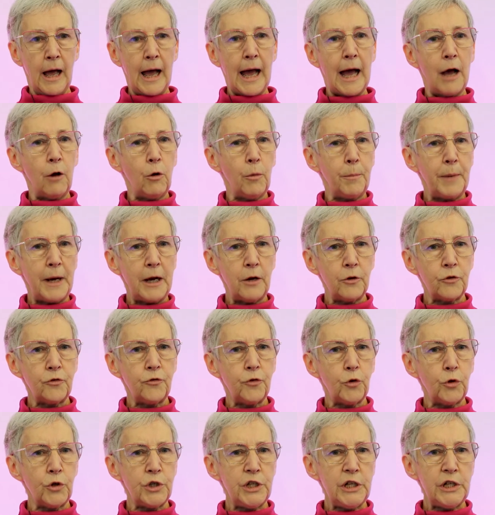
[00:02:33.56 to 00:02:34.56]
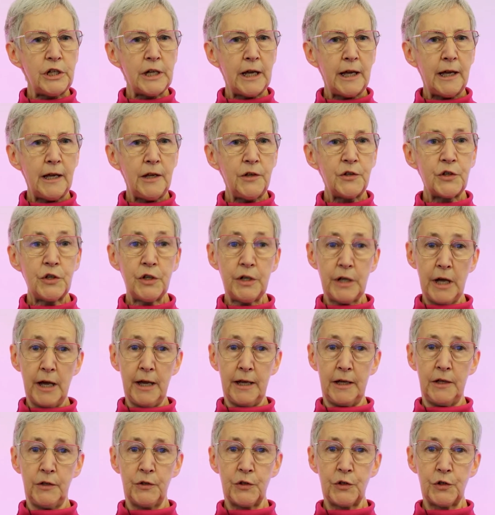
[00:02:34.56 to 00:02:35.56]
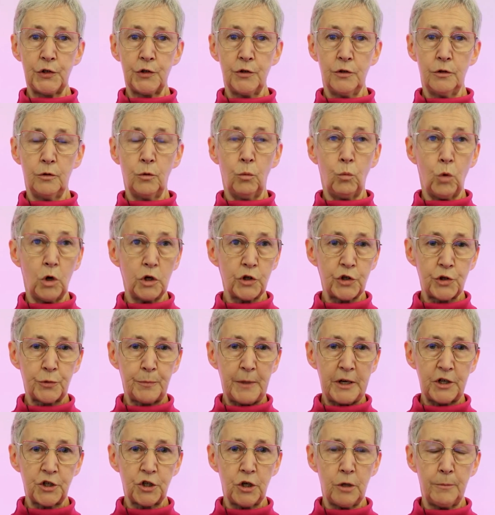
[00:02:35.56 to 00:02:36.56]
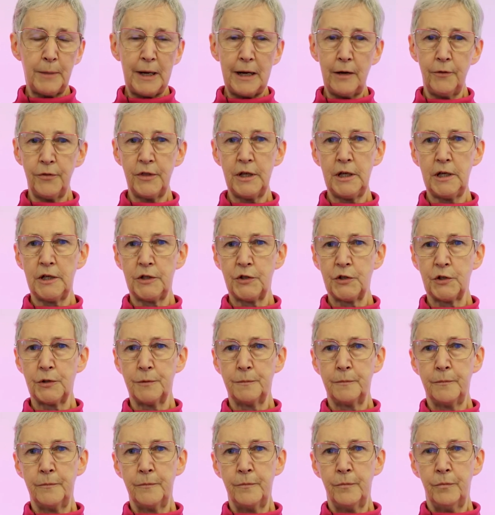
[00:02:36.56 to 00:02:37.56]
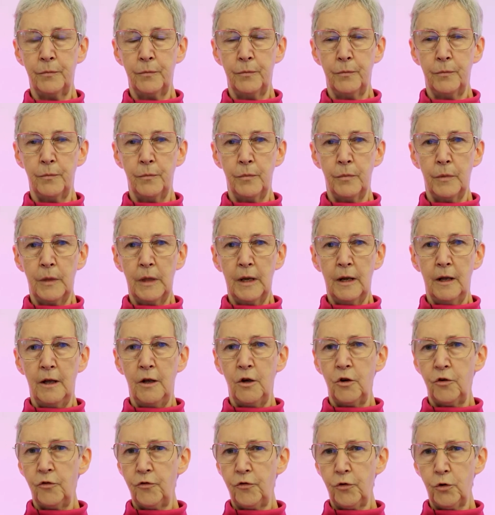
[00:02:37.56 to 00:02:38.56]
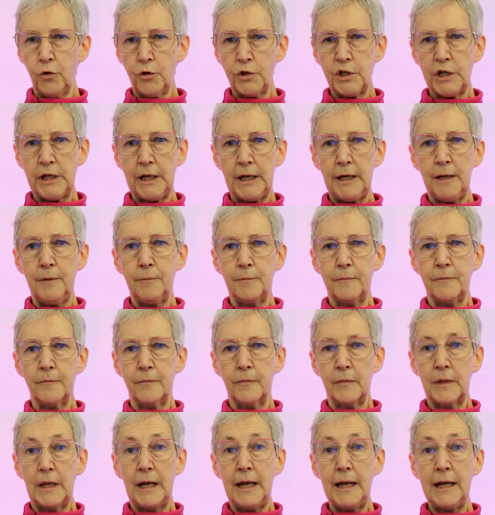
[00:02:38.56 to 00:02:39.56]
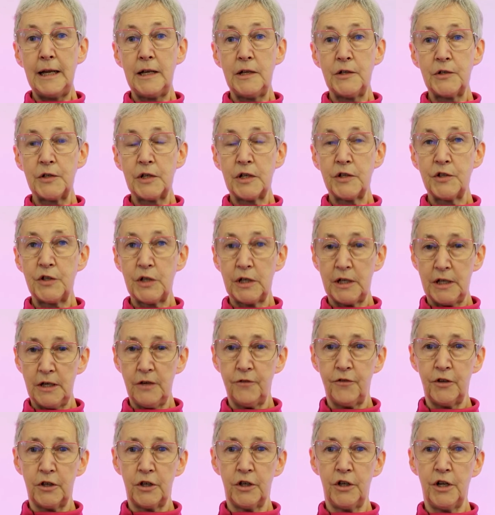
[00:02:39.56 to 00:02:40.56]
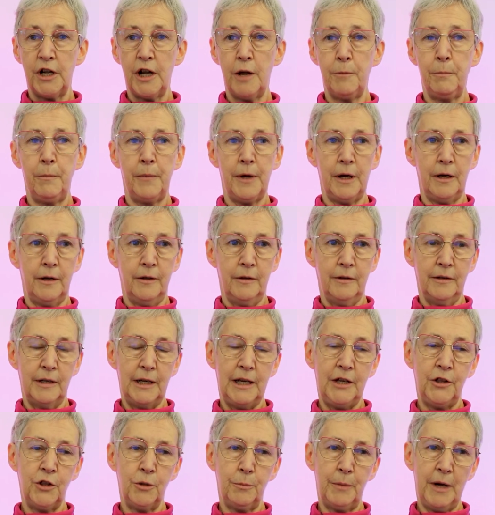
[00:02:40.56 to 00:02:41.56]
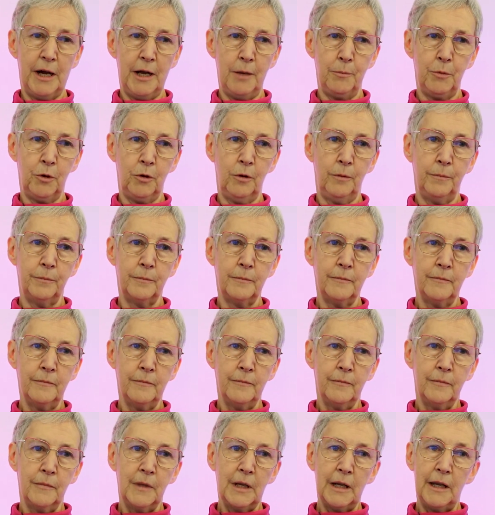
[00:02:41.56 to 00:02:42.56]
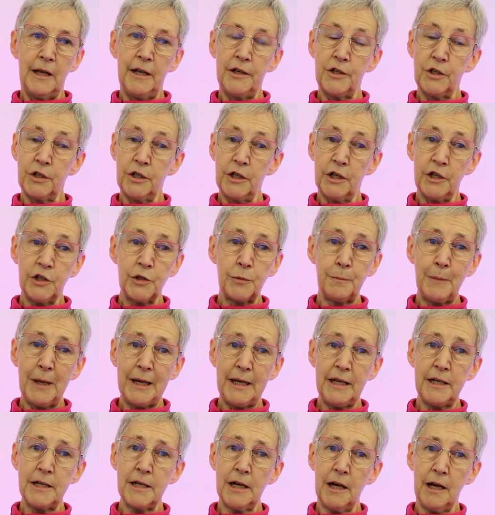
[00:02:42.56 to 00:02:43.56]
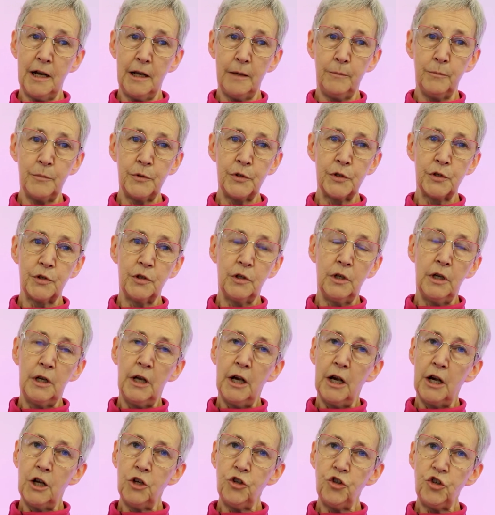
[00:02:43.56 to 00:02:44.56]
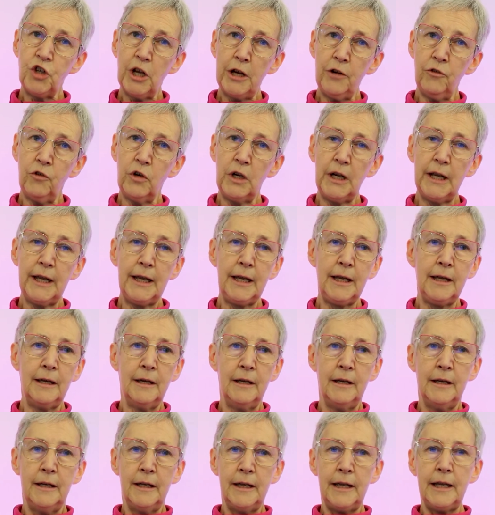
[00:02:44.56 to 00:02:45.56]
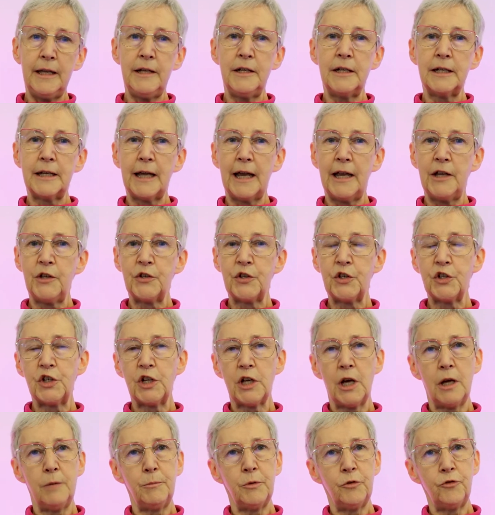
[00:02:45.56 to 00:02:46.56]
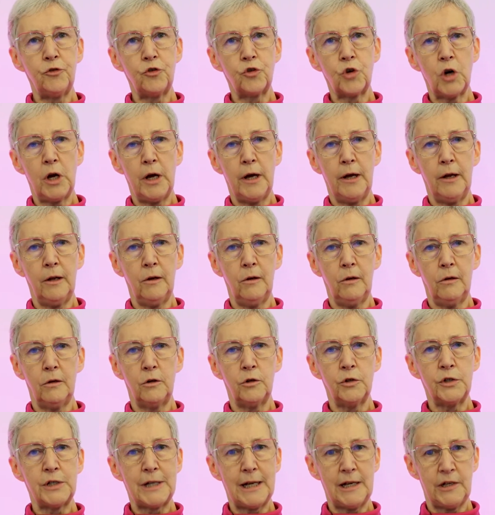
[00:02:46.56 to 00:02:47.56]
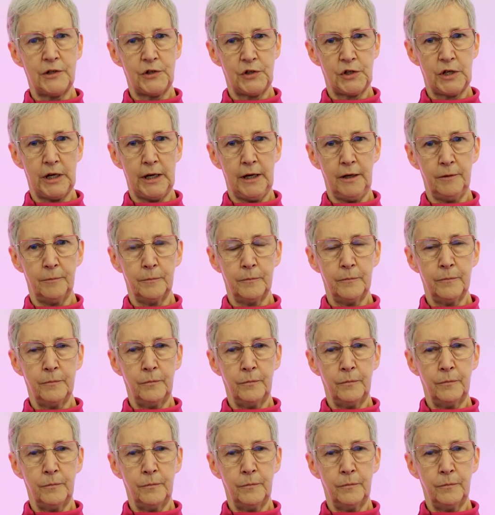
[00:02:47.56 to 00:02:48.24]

How about 40 days and nights? What's special about this? 40 is a significant number in the Bible. It occurs many times and generally indicates a time of trial or testing,